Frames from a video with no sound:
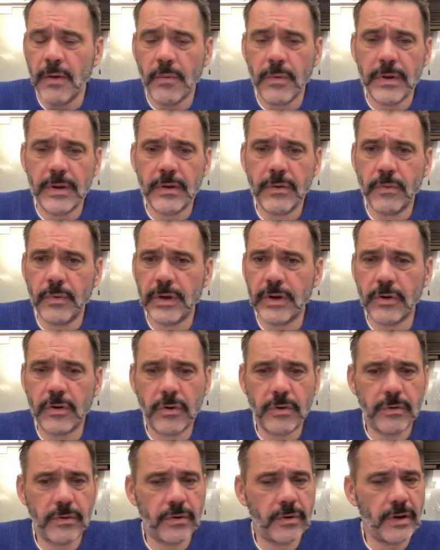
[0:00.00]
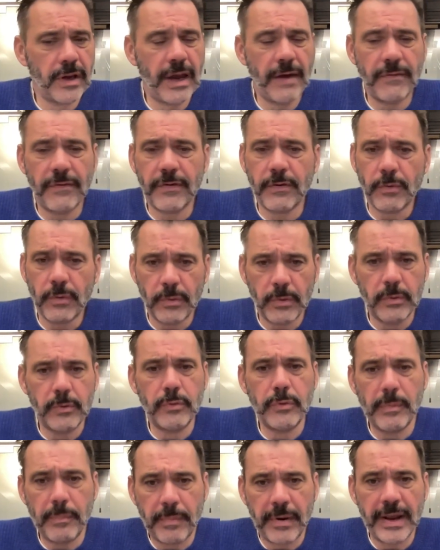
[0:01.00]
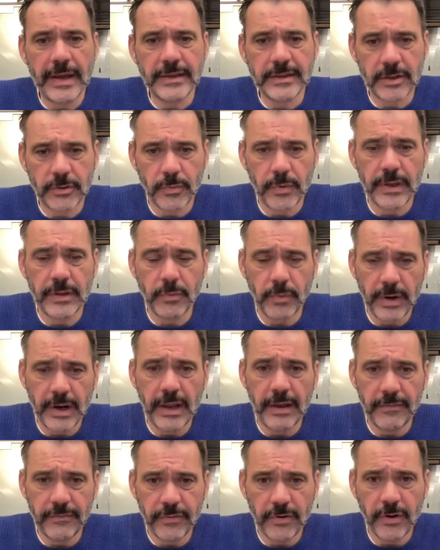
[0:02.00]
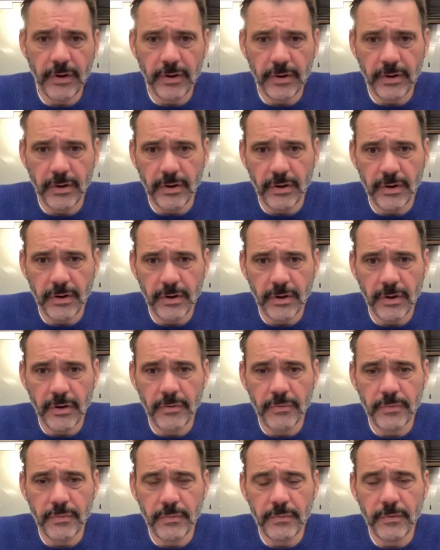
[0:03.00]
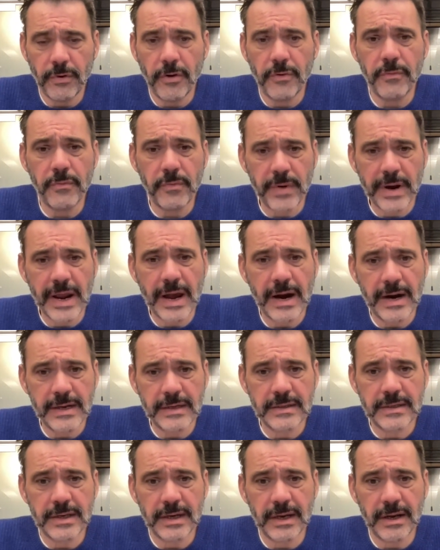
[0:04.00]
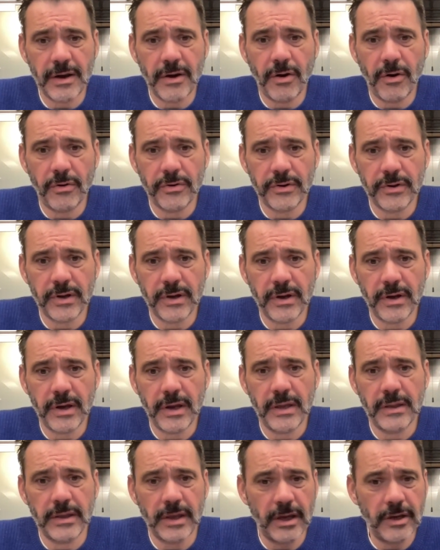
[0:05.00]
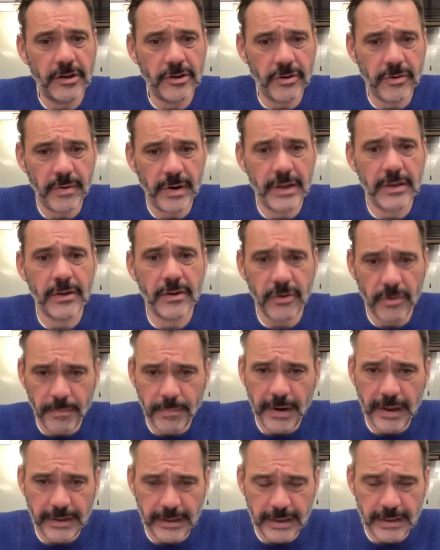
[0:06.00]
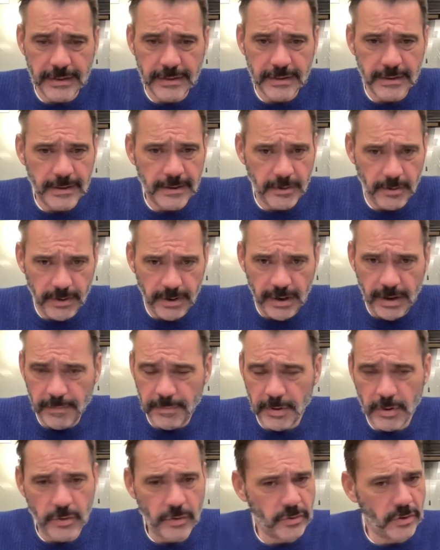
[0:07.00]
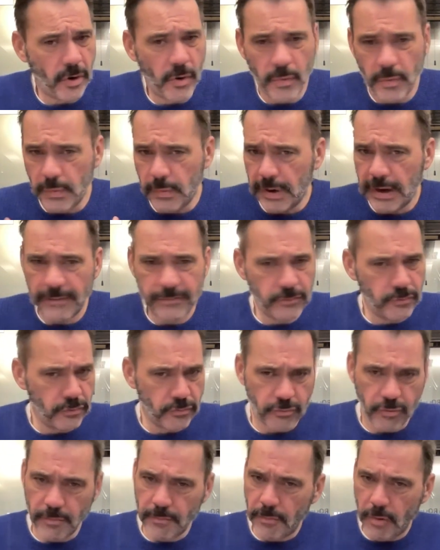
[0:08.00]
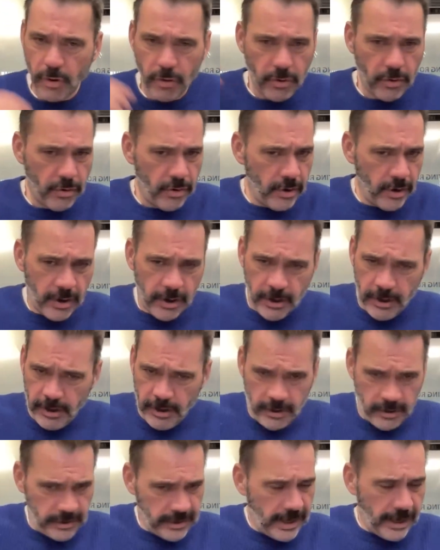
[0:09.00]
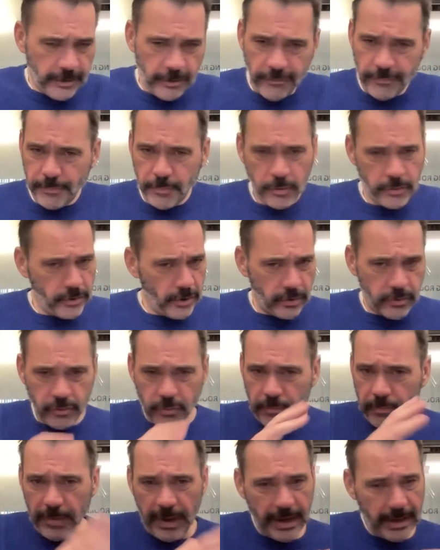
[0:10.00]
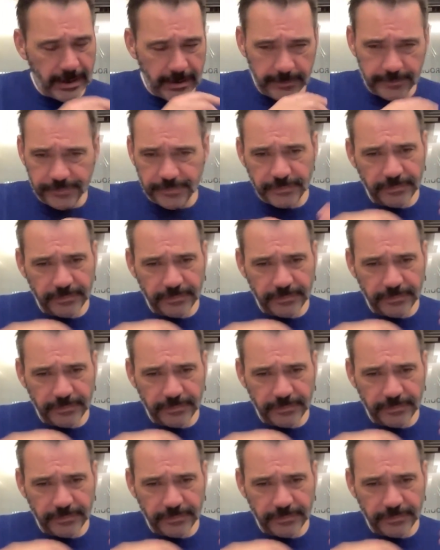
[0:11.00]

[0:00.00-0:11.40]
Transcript: we, we everything we will replace it with will have a, a, a reality on uh, endangering the planet because or we will have to grow more kind of product to make